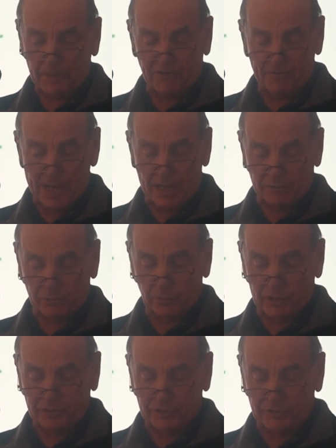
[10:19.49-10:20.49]
of mountain
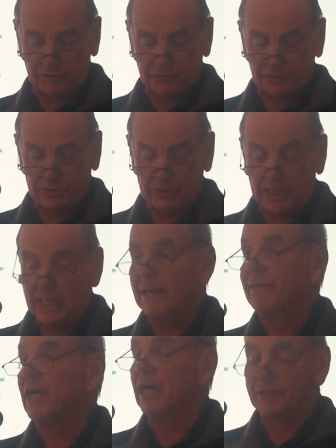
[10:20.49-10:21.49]
regions
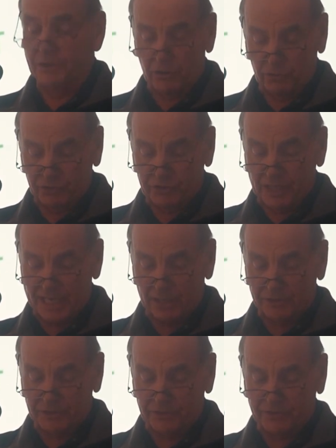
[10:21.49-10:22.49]
and the unknown
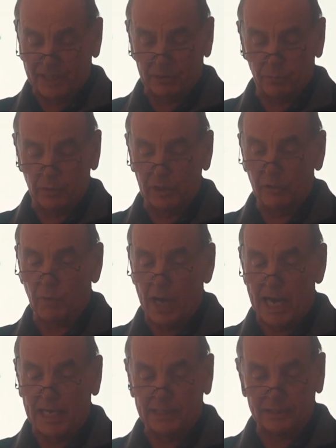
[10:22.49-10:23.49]
challenges that will
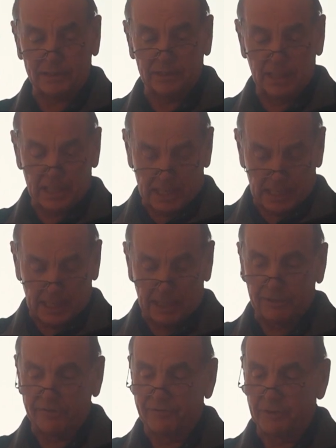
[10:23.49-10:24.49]
arise
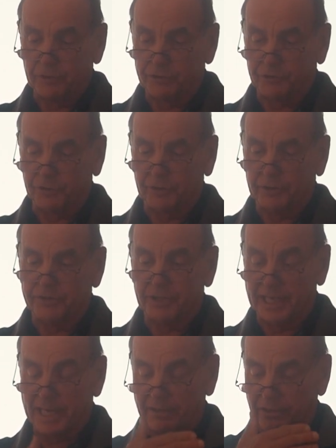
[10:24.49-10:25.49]
in the future
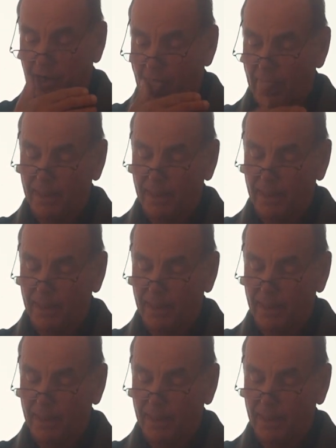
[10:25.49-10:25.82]
together.